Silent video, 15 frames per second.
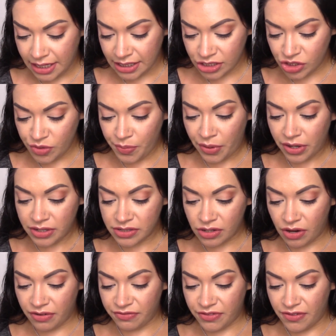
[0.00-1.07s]
Next two products
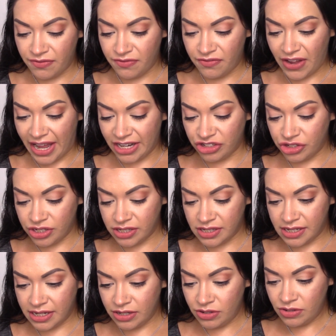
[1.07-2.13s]
are from
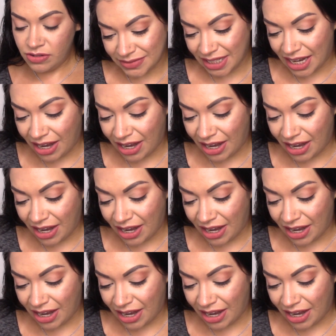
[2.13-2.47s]
Vagisil.